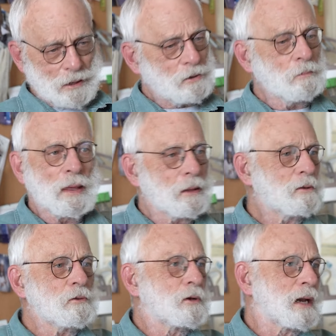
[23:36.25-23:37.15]
You meant
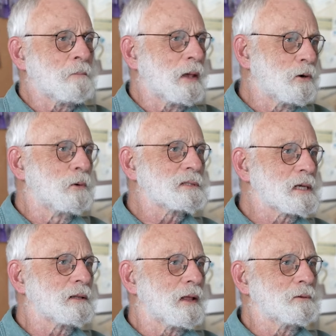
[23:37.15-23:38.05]
you thought I meant who was
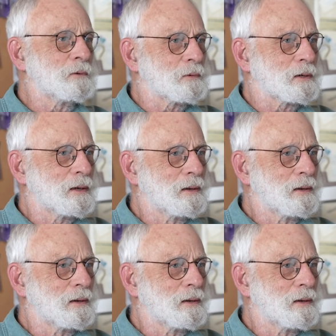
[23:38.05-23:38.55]
in Clyde River.